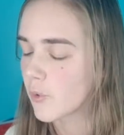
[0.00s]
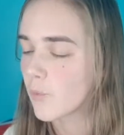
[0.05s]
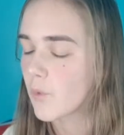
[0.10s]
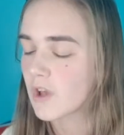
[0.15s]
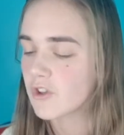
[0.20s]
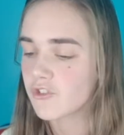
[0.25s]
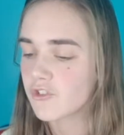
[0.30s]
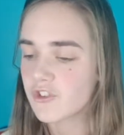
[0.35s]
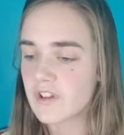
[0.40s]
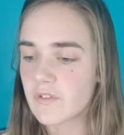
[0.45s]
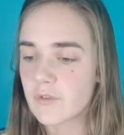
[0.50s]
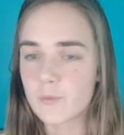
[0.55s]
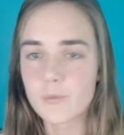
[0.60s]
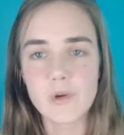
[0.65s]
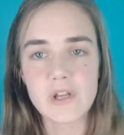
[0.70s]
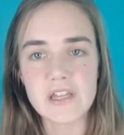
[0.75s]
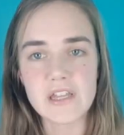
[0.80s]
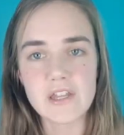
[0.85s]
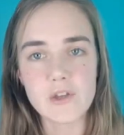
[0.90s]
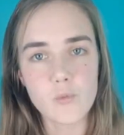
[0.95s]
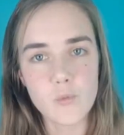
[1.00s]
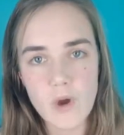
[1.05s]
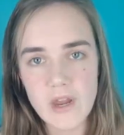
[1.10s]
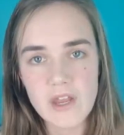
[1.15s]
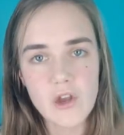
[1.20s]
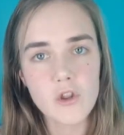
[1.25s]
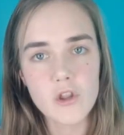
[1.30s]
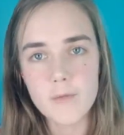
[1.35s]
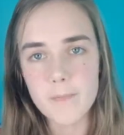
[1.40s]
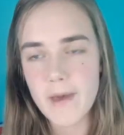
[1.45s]
while she's really
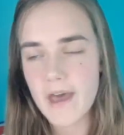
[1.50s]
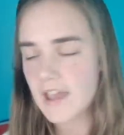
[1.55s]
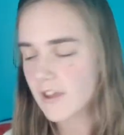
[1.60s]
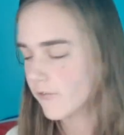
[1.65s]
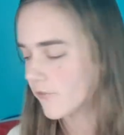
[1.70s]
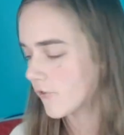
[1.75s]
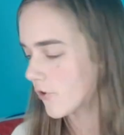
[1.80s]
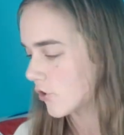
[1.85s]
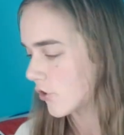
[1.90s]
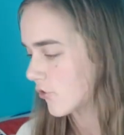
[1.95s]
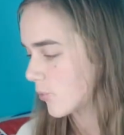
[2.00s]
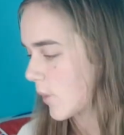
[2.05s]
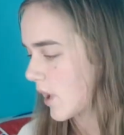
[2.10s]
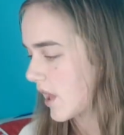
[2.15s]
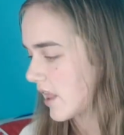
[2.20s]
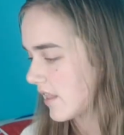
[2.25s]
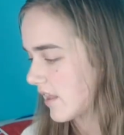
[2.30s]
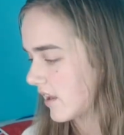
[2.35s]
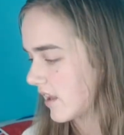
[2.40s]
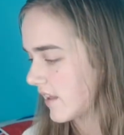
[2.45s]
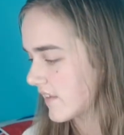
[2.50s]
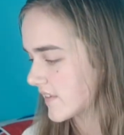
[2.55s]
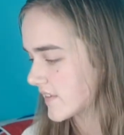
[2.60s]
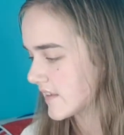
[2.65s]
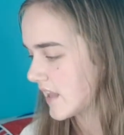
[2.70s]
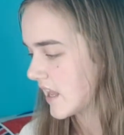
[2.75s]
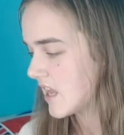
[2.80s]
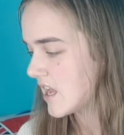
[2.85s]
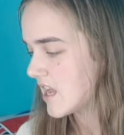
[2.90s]
great on the back foot as well, and has